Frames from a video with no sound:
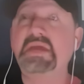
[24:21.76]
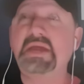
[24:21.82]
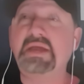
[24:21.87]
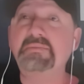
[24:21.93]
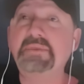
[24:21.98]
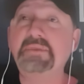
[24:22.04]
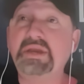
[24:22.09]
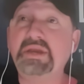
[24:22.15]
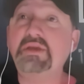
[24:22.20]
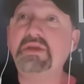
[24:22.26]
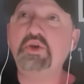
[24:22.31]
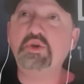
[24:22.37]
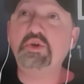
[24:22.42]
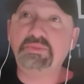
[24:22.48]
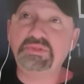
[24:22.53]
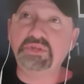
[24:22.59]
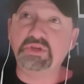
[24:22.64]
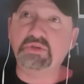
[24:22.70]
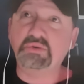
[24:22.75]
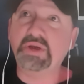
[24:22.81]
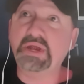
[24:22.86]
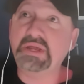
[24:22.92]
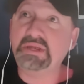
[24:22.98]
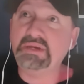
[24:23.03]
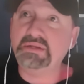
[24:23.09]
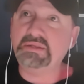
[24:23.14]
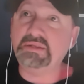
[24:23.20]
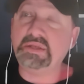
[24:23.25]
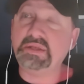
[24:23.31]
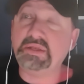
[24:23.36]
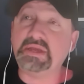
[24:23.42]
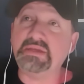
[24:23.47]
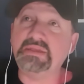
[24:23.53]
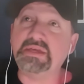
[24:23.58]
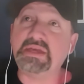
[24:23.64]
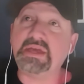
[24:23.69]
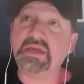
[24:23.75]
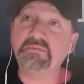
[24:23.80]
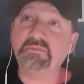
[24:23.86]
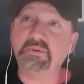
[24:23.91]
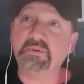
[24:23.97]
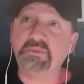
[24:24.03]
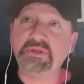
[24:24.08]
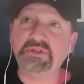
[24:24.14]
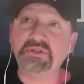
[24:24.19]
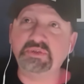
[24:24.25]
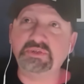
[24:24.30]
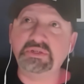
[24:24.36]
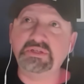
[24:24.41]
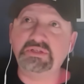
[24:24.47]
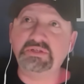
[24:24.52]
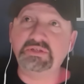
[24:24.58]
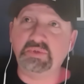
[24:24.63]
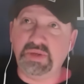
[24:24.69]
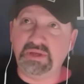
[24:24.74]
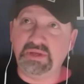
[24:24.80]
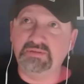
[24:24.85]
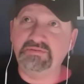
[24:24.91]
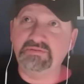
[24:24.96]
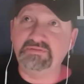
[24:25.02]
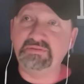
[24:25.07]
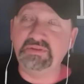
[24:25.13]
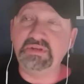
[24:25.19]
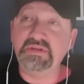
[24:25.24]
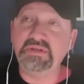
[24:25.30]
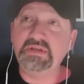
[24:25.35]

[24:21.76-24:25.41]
Yeah, I mean, I hope so, right? Like, I think I'm perpetually 12,